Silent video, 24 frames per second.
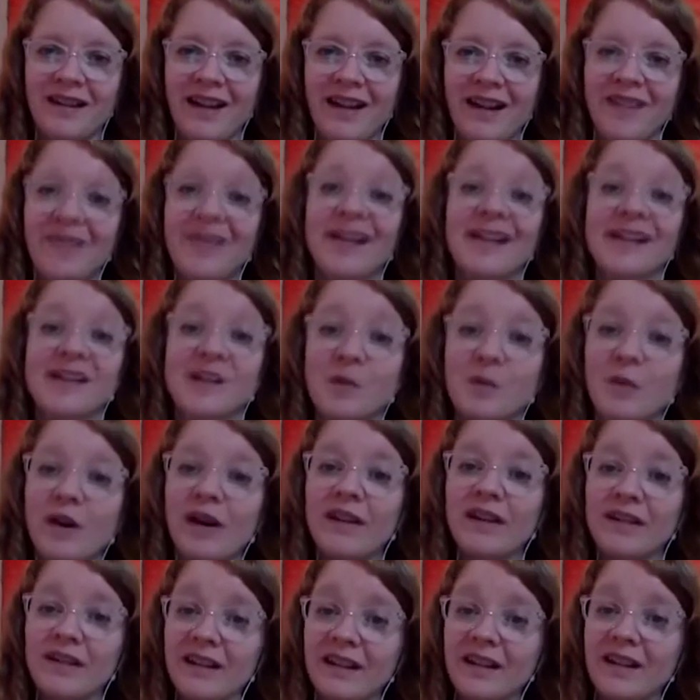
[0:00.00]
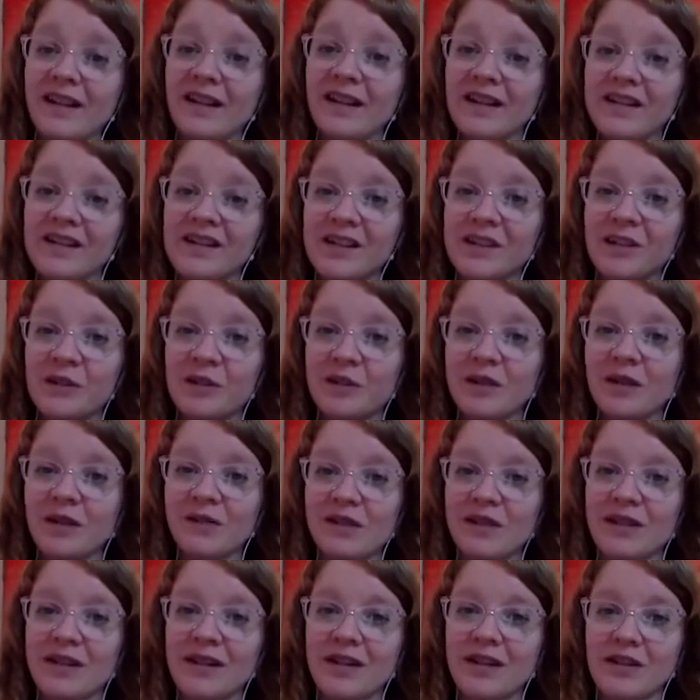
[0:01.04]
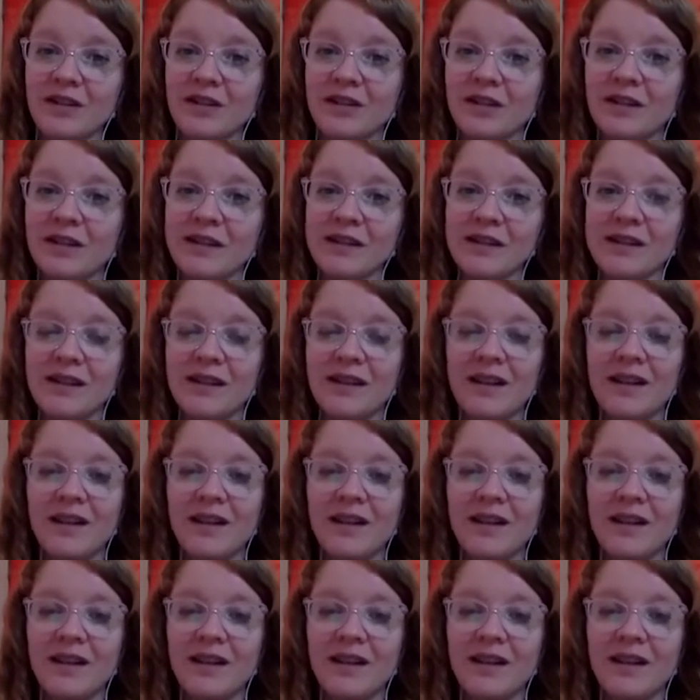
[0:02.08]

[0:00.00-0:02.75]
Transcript: And that's a way that I can continue conversations